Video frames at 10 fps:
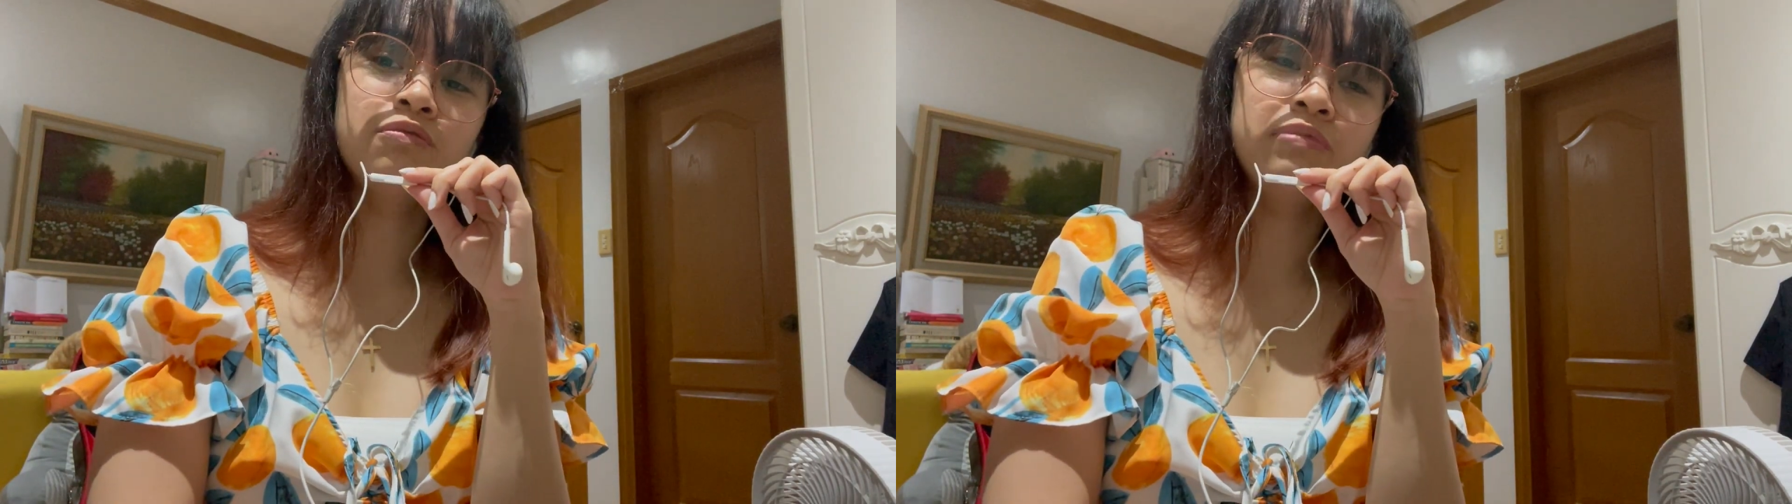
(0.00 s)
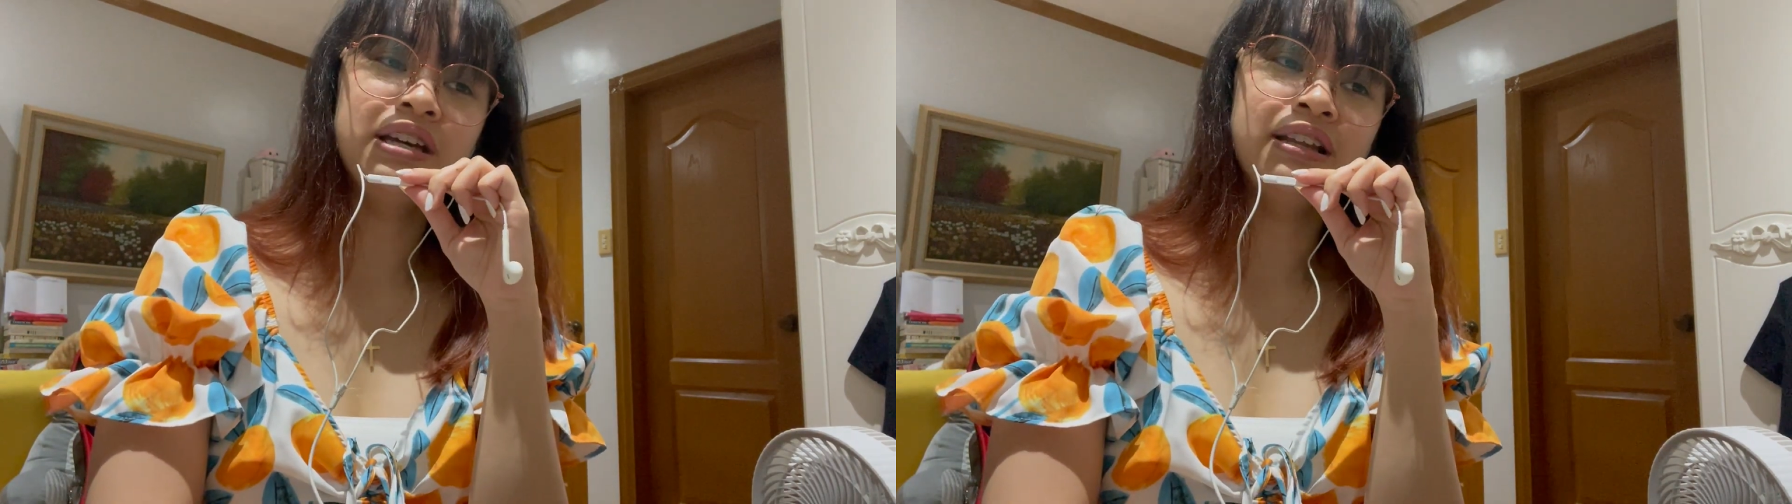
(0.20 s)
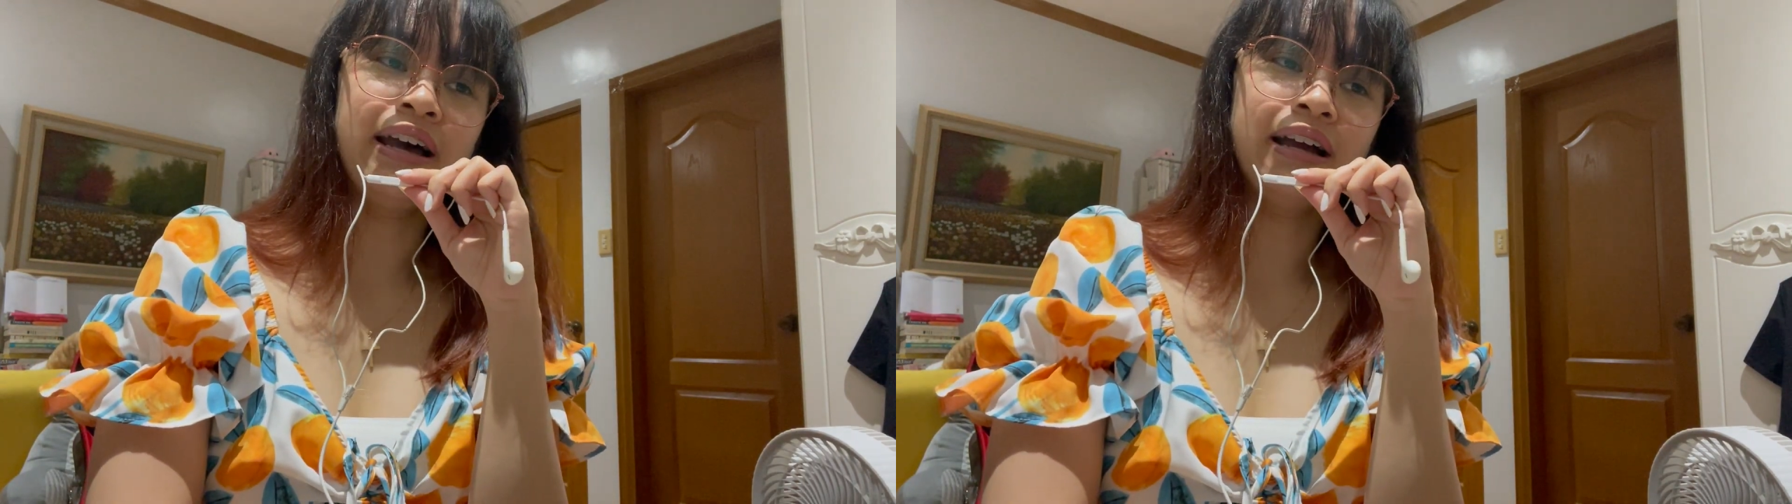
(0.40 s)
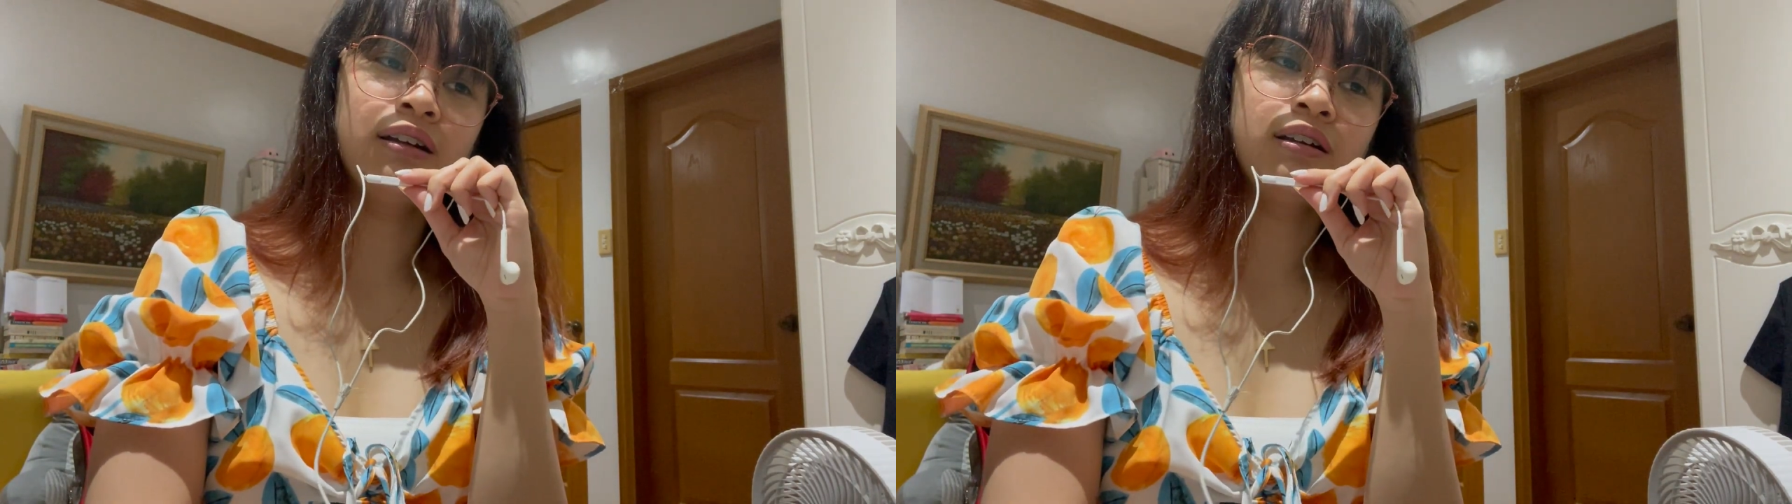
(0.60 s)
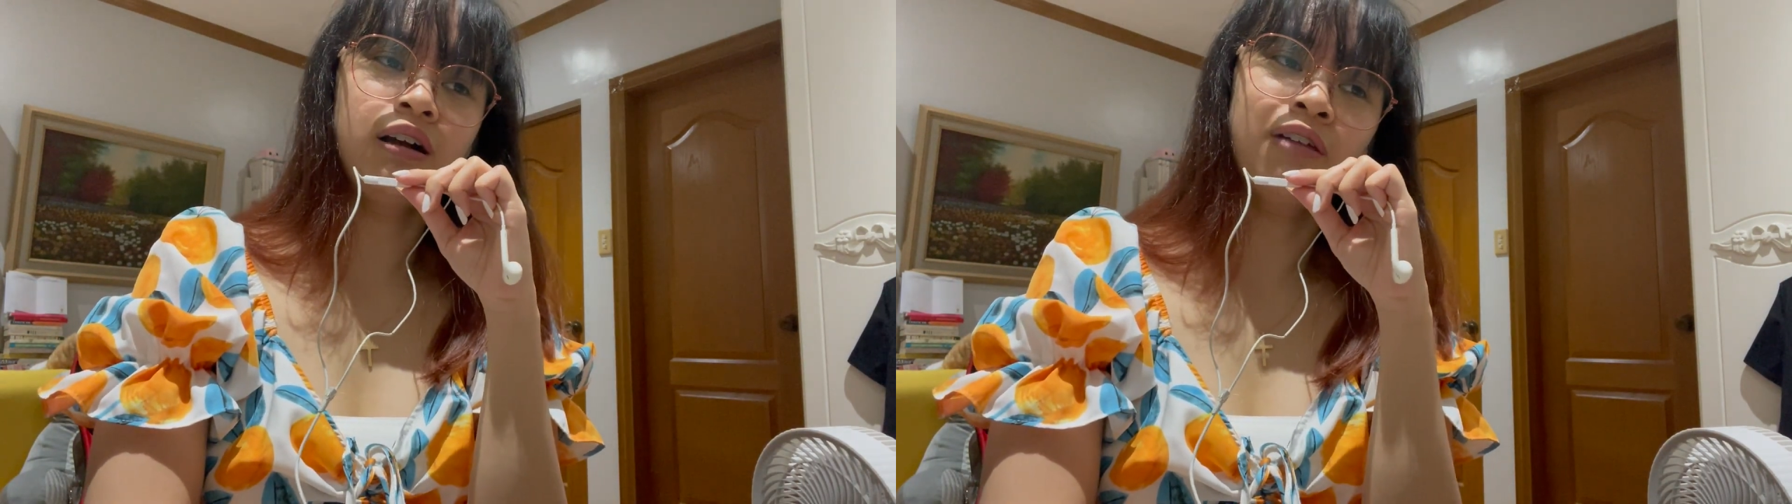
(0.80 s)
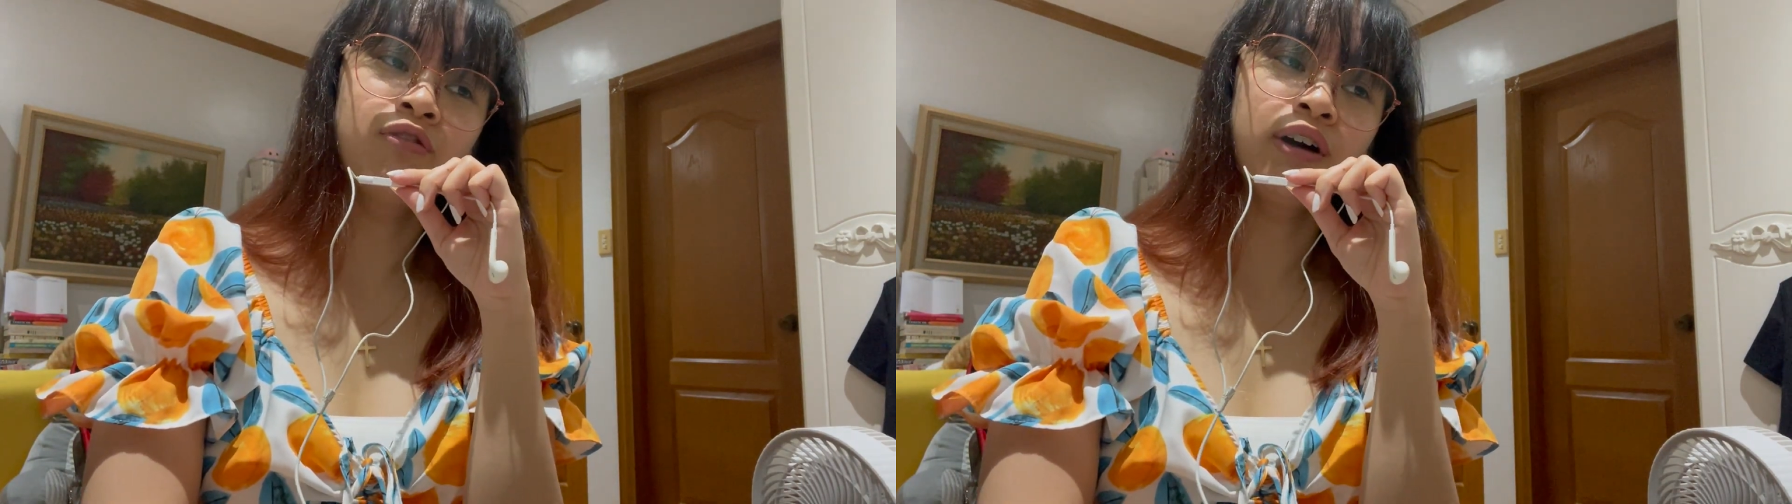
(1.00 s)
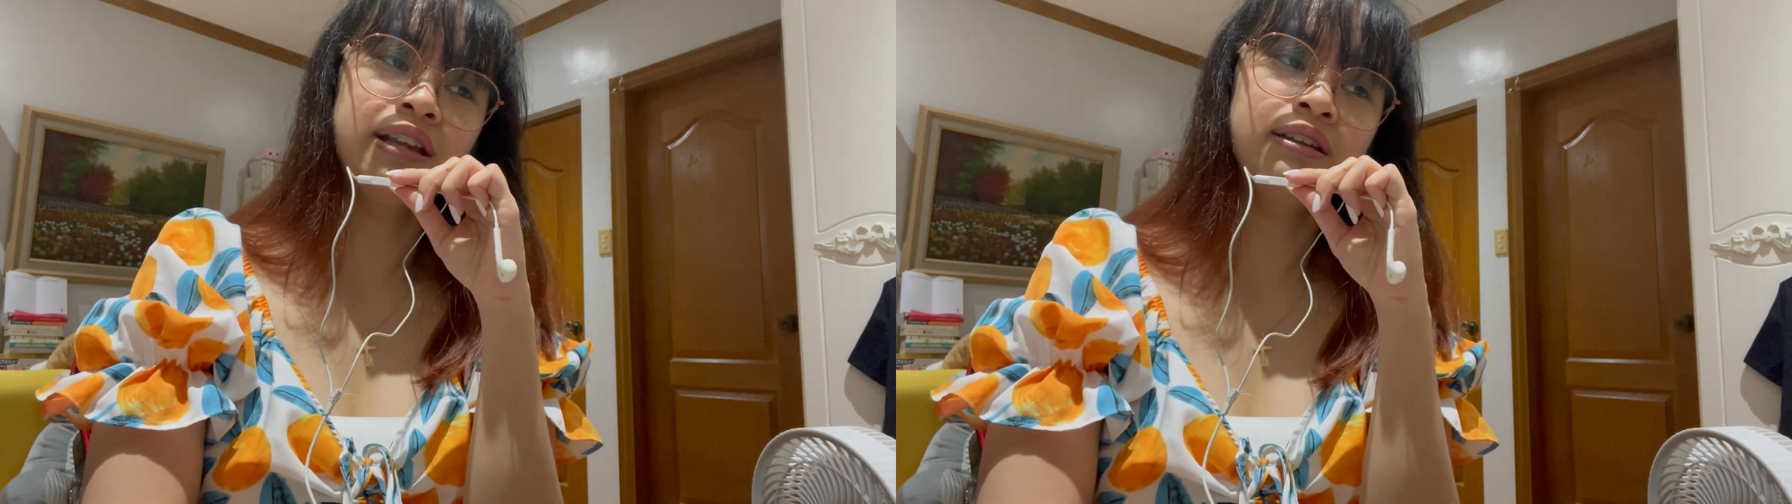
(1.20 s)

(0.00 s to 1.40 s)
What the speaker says: be avoid